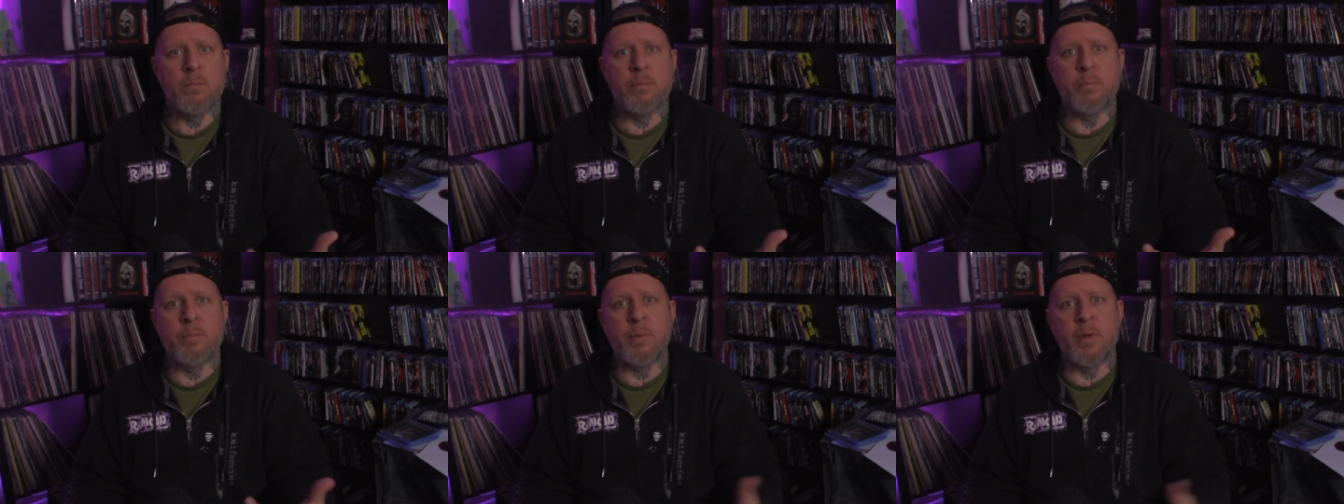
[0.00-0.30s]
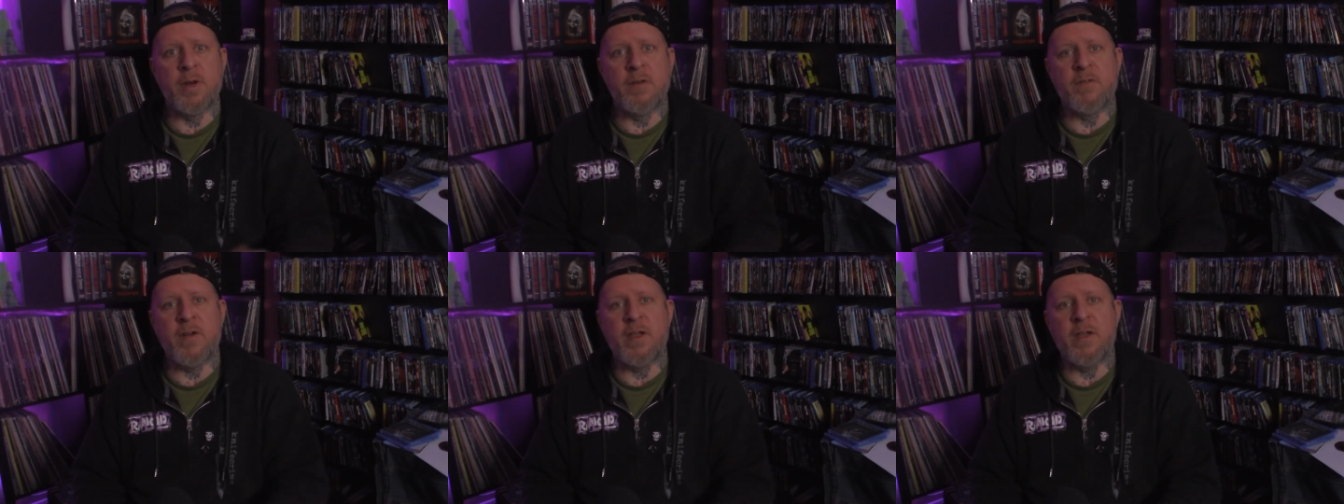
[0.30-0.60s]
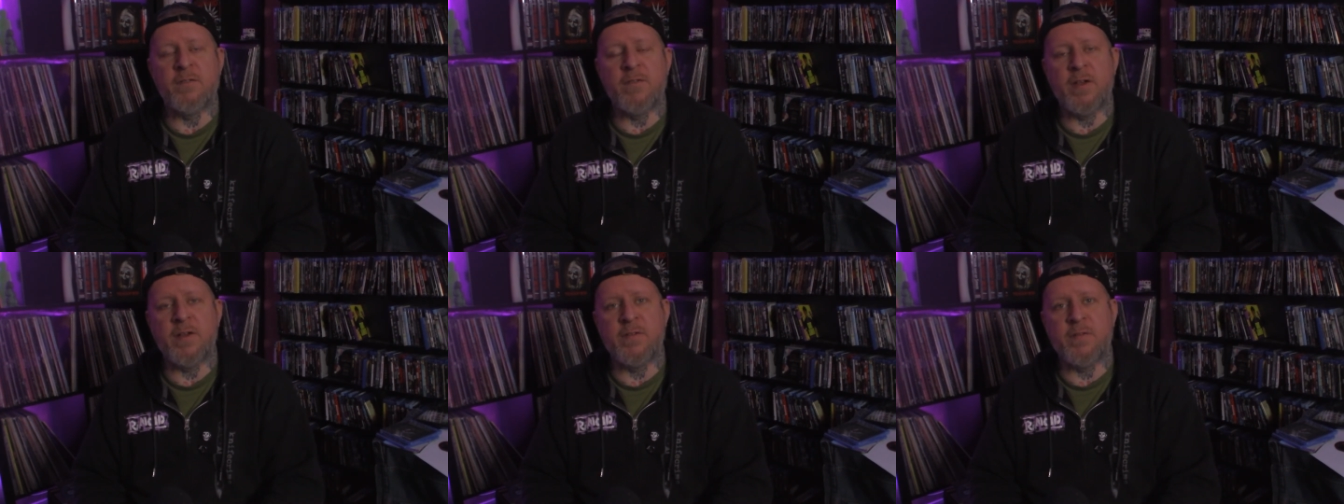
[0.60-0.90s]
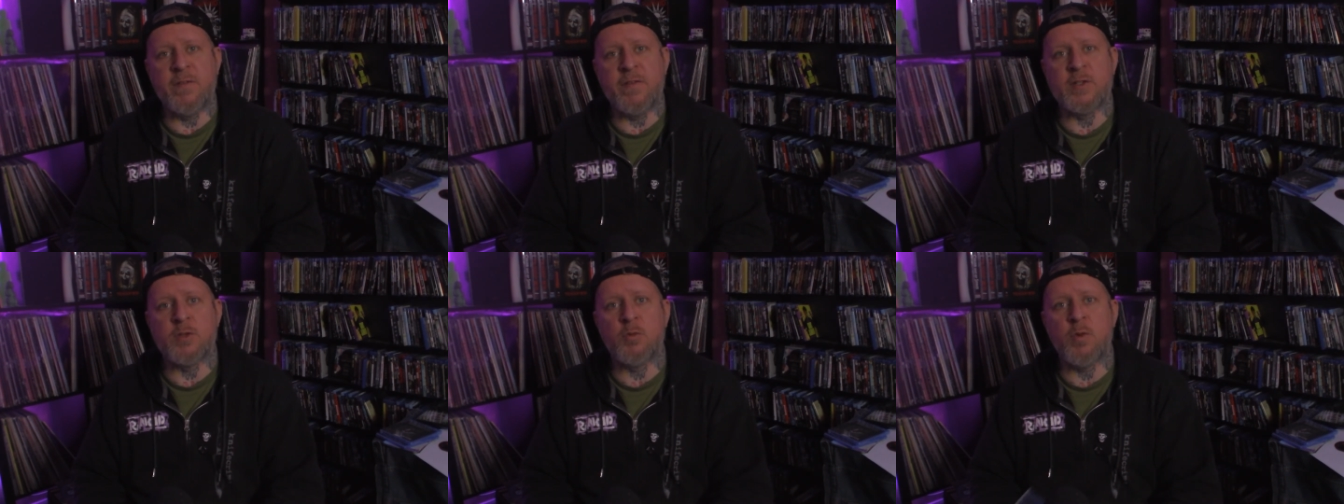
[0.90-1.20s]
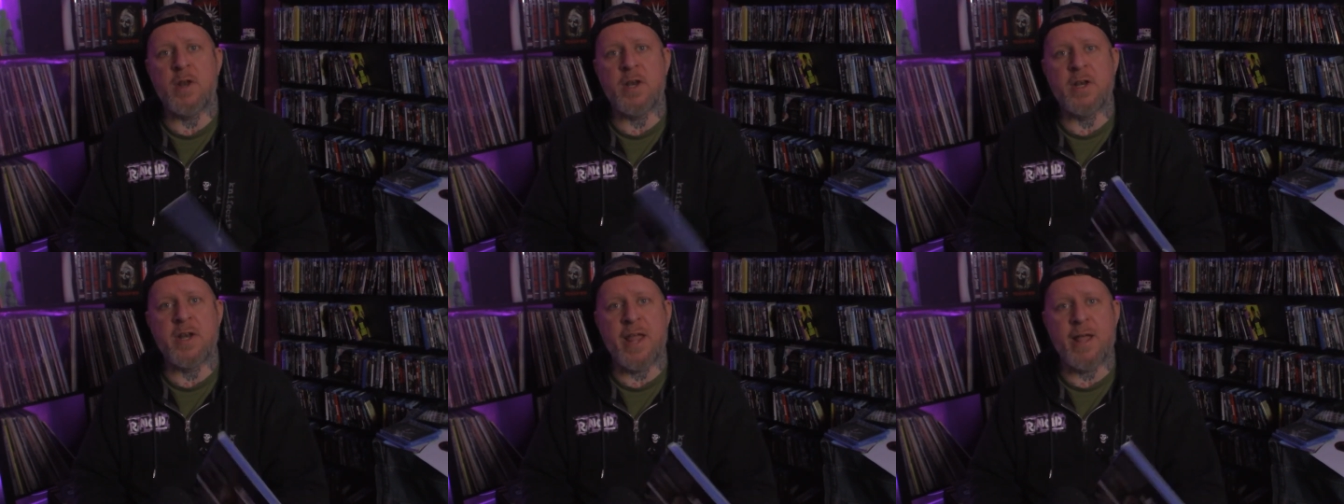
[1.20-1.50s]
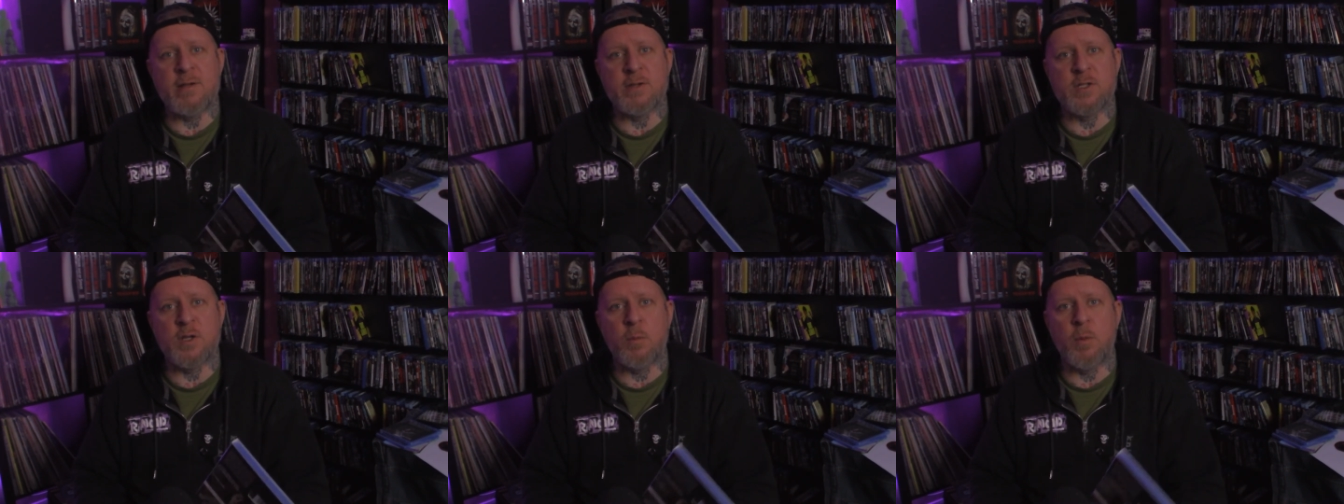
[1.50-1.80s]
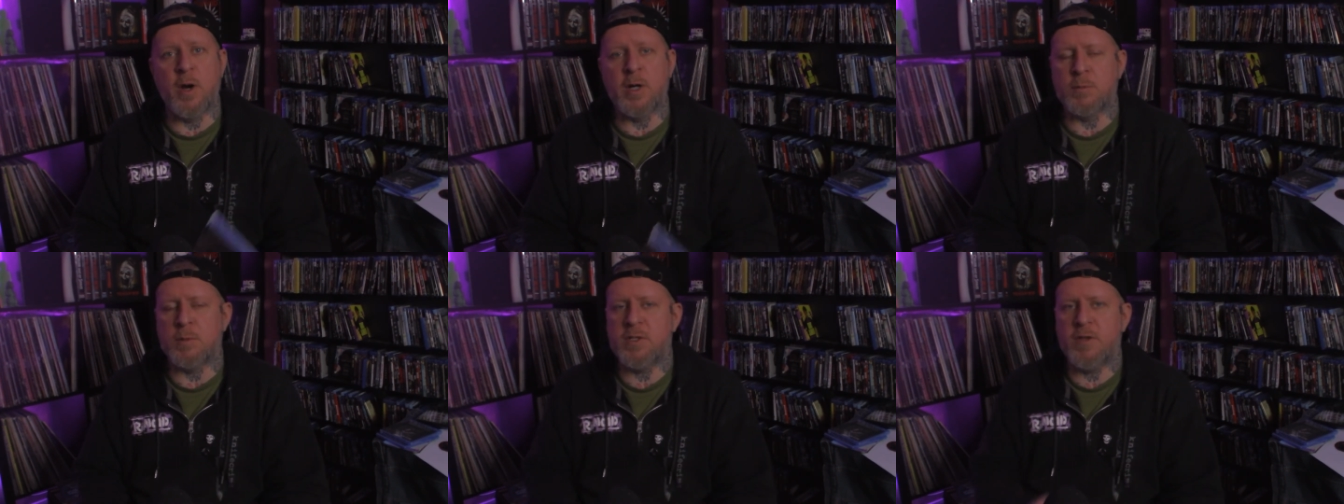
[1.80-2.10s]
But if, I, if, if it's written down
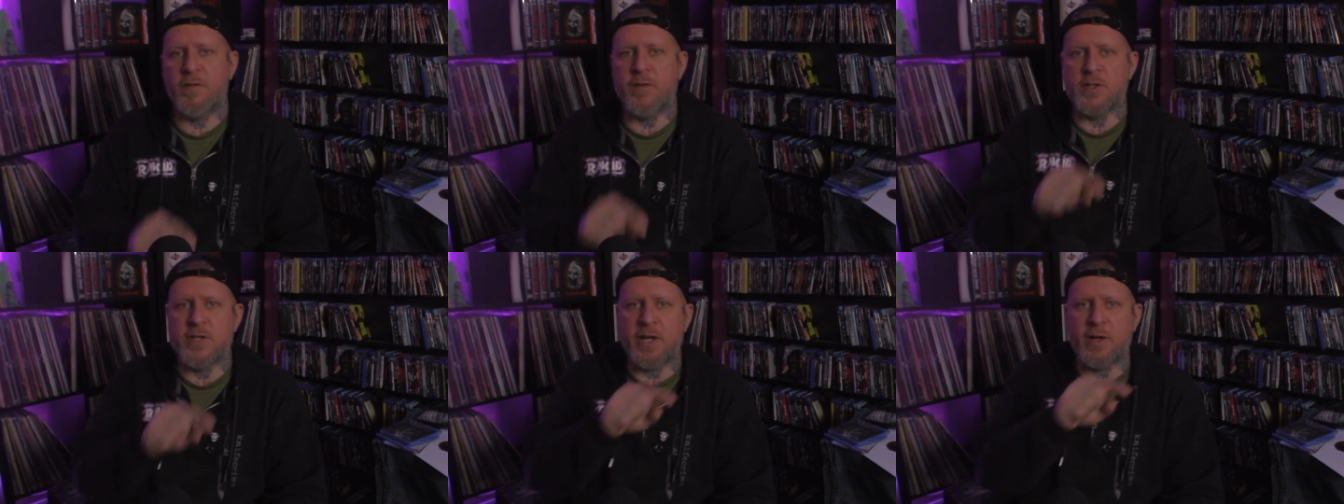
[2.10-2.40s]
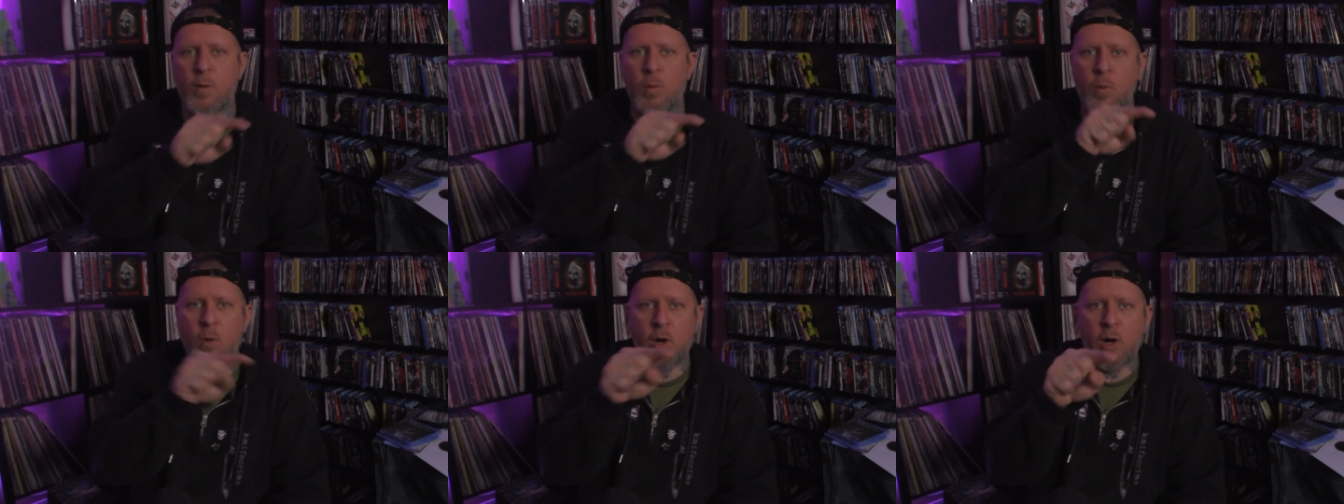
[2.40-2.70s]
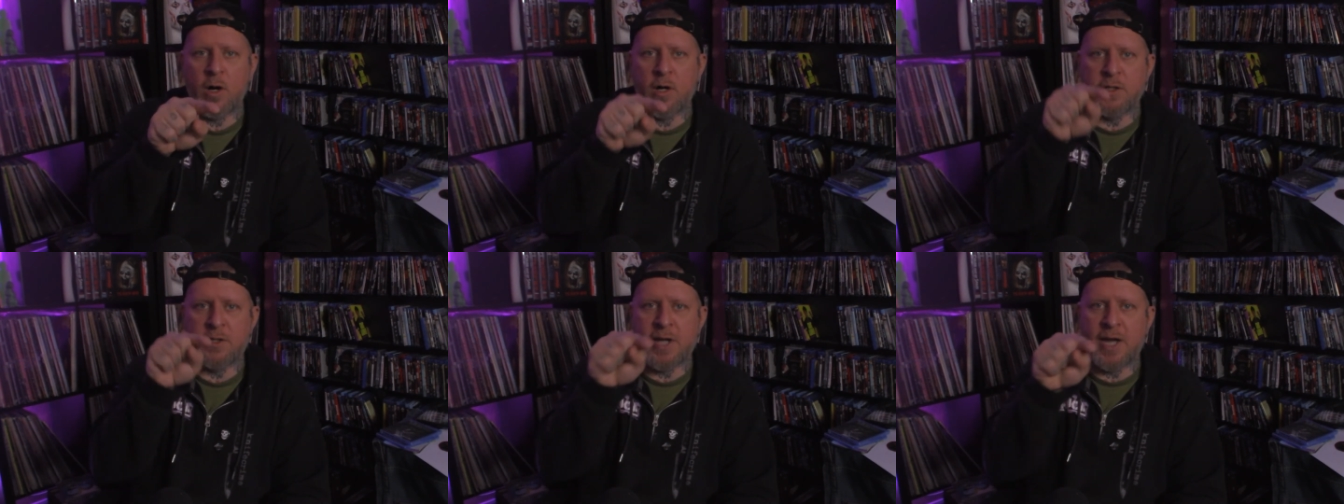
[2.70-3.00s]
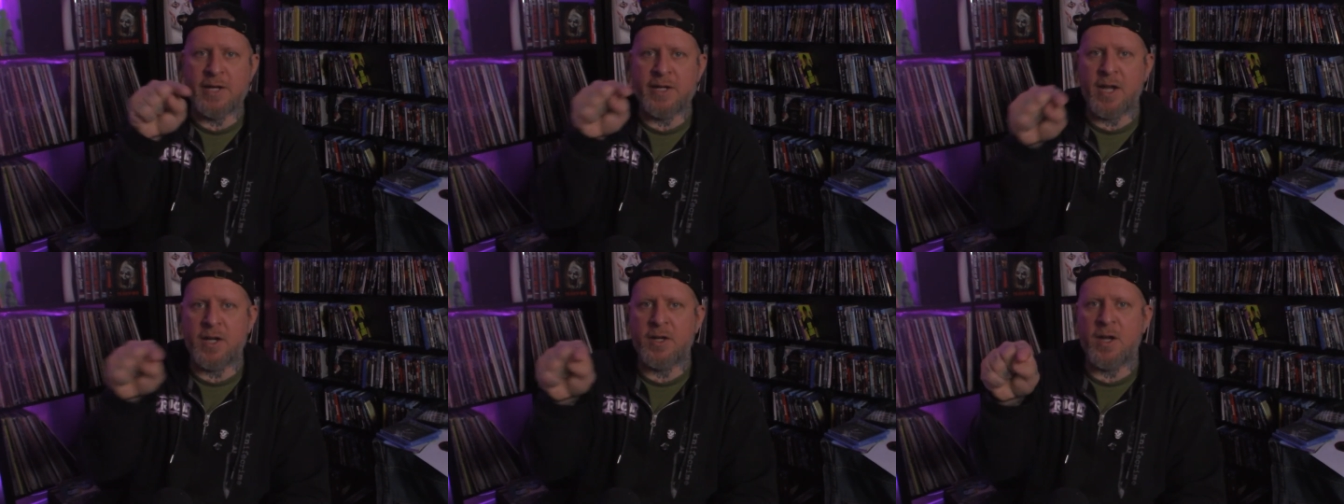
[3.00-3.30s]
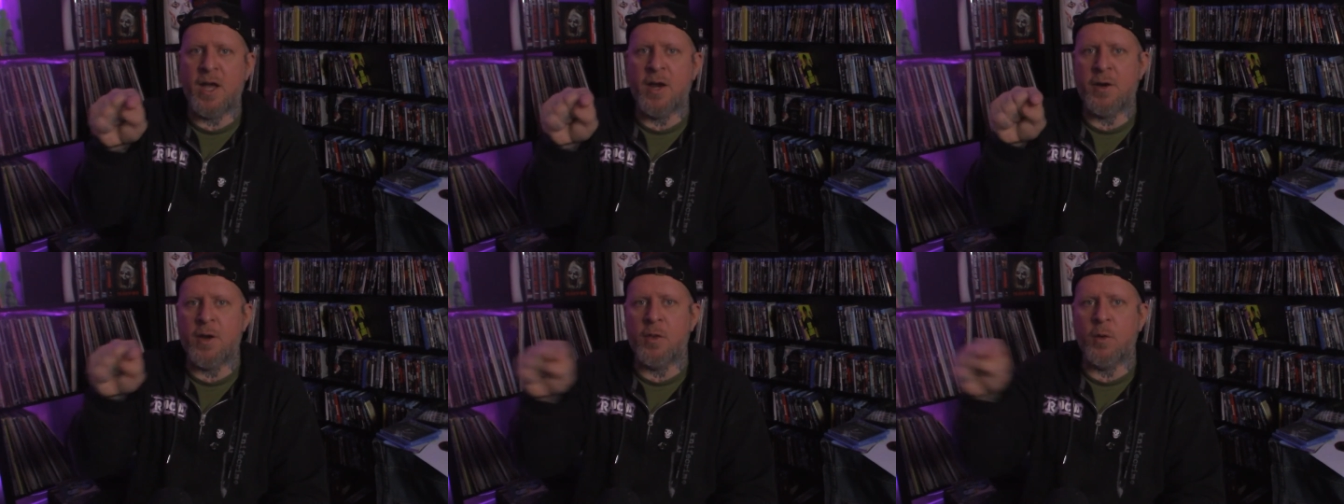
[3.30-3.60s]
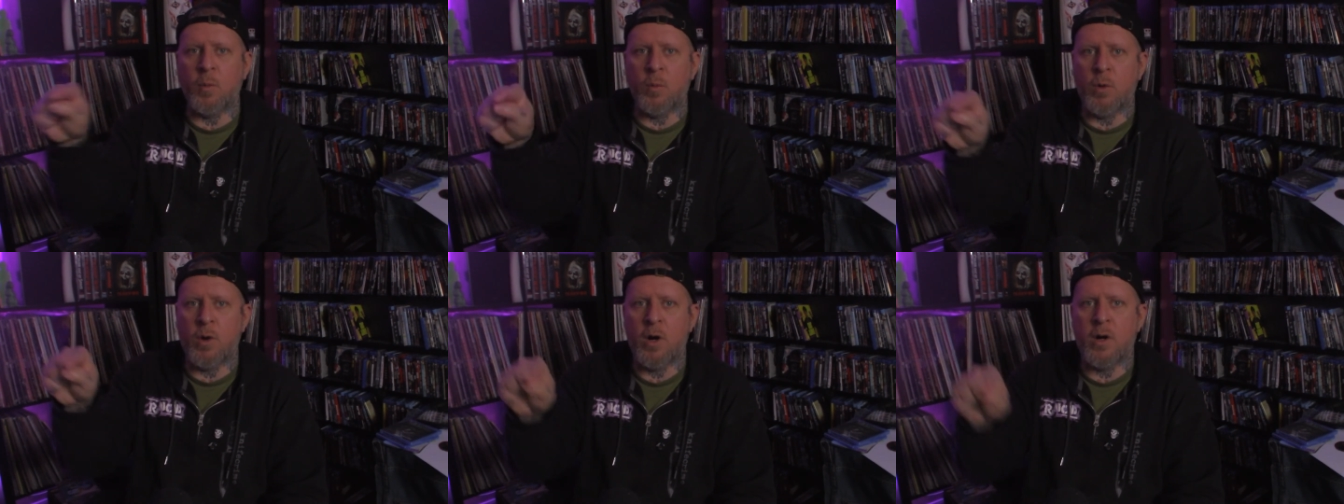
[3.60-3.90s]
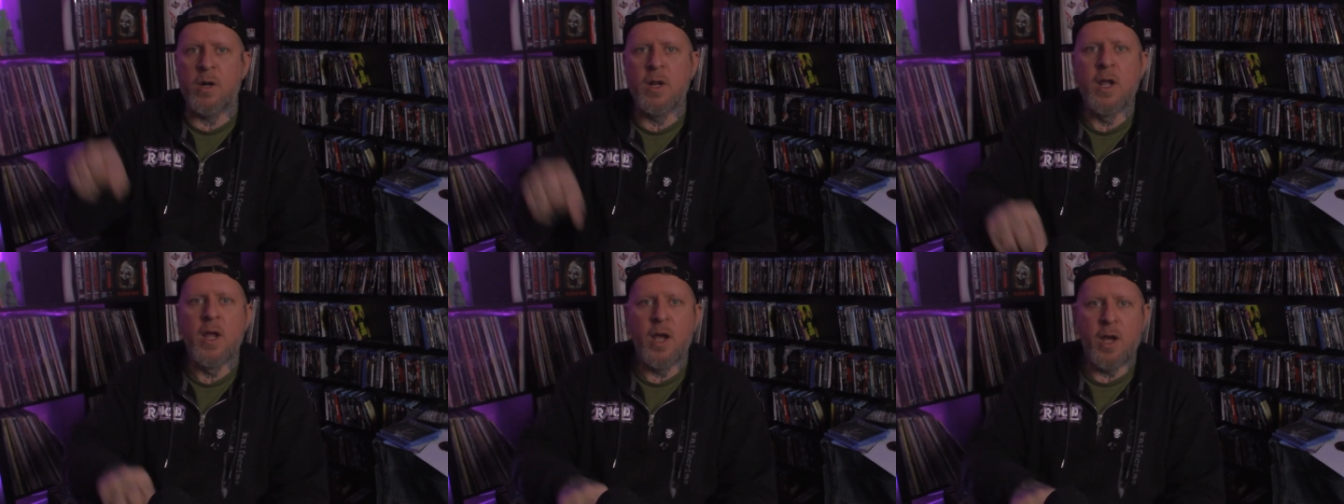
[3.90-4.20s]
somewhere, especially if there's like a word, dot, dot, dot, another
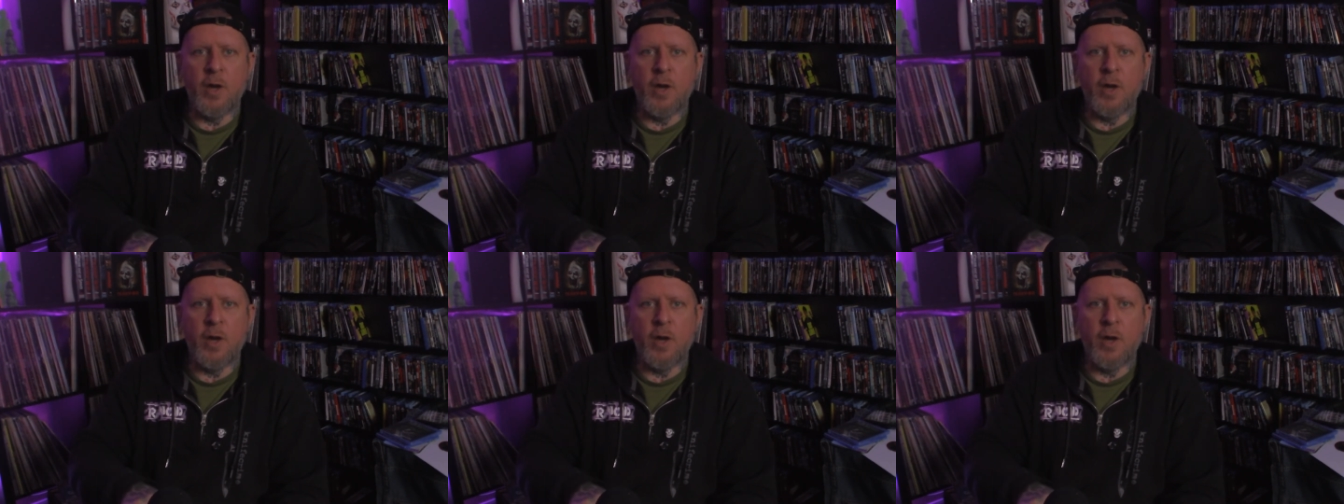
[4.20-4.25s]
word,